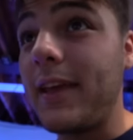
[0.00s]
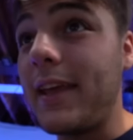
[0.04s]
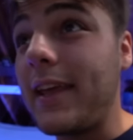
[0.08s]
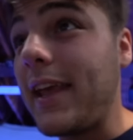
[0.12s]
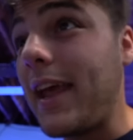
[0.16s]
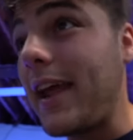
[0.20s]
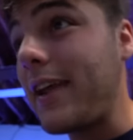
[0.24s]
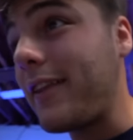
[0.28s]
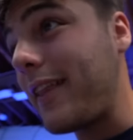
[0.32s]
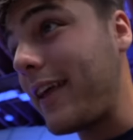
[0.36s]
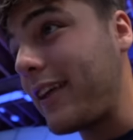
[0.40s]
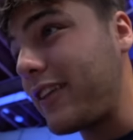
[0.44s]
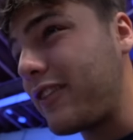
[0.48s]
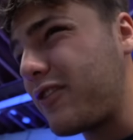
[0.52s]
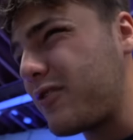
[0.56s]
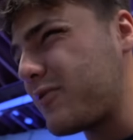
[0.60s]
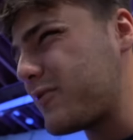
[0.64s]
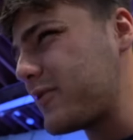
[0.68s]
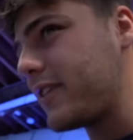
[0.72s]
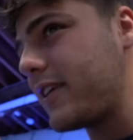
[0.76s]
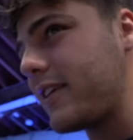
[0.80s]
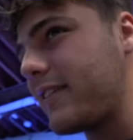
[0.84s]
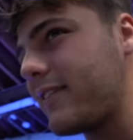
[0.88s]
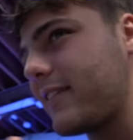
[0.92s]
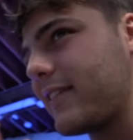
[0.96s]
He had like two
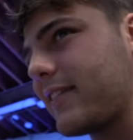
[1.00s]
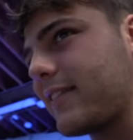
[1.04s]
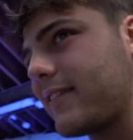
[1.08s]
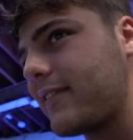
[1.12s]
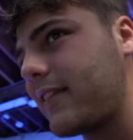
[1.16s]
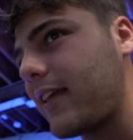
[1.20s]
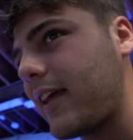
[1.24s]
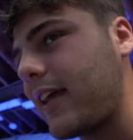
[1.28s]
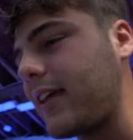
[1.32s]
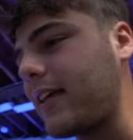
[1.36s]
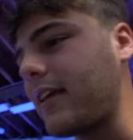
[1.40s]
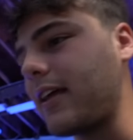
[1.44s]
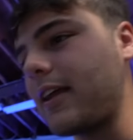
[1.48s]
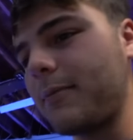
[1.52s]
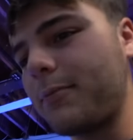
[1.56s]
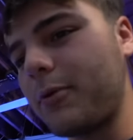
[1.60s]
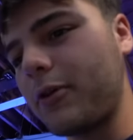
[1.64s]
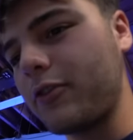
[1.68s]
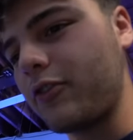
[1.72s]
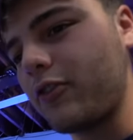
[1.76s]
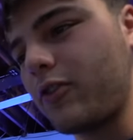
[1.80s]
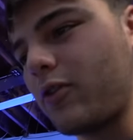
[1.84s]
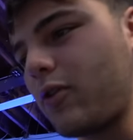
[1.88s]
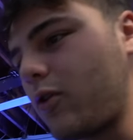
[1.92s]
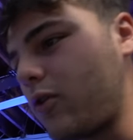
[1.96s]
of these in his tank, had a
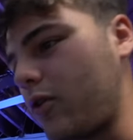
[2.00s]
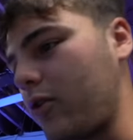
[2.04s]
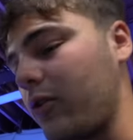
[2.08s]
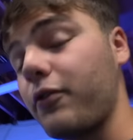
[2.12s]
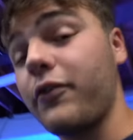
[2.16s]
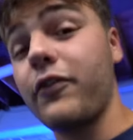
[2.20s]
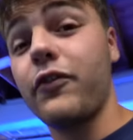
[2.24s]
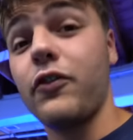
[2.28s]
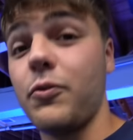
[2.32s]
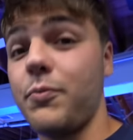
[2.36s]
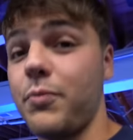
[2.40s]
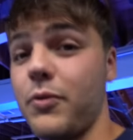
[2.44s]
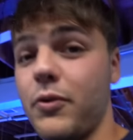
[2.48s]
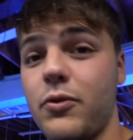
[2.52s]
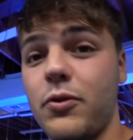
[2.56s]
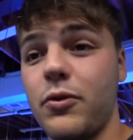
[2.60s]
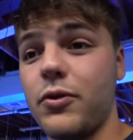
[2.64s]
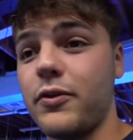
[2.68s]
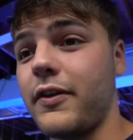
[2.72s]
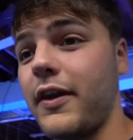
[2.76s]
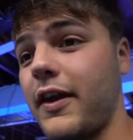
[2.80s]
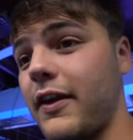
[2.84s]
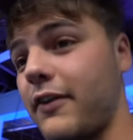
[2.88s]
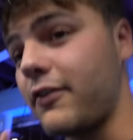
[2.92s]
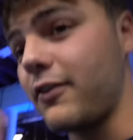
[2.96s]
bunch of coral, super cool
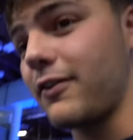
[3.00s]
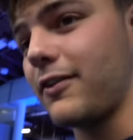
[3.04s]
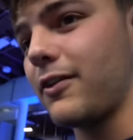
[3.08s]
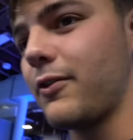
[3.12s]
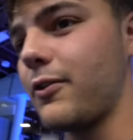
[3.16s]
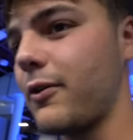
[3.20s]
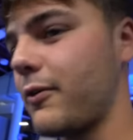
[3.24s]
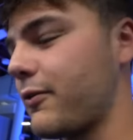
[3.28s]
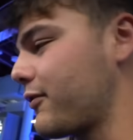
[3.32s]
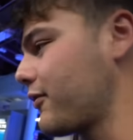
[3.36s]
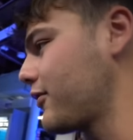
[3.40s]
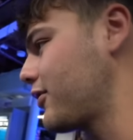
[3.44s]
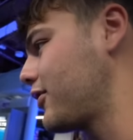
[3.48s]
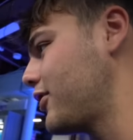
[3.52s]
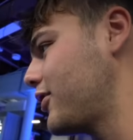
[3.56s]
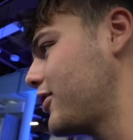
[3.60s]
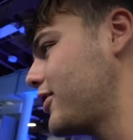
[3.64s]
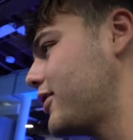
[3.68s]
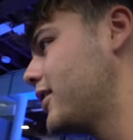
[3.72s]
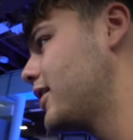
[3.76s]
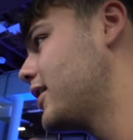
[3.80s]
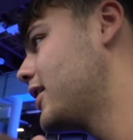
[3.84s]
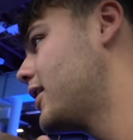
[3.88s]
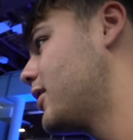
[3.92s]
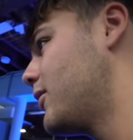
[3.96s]
tanks. So I know those are good.